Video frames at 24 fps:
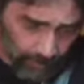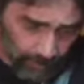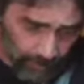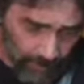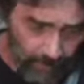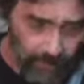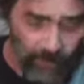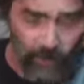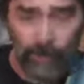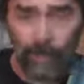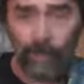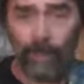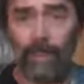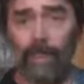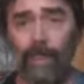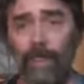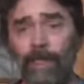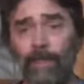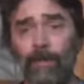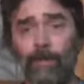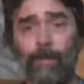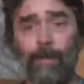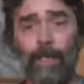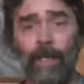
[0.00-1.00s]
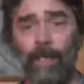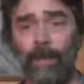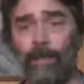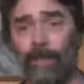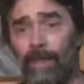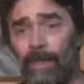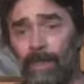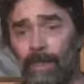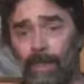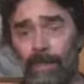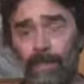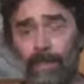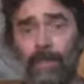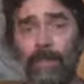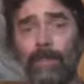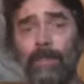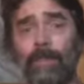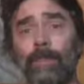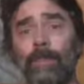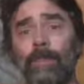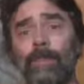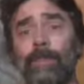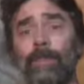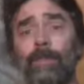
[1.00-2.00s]
as the Lord has promised.
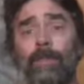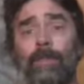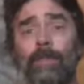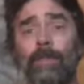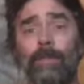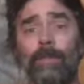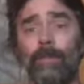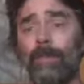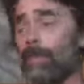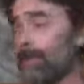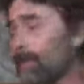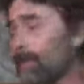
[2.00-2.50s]
We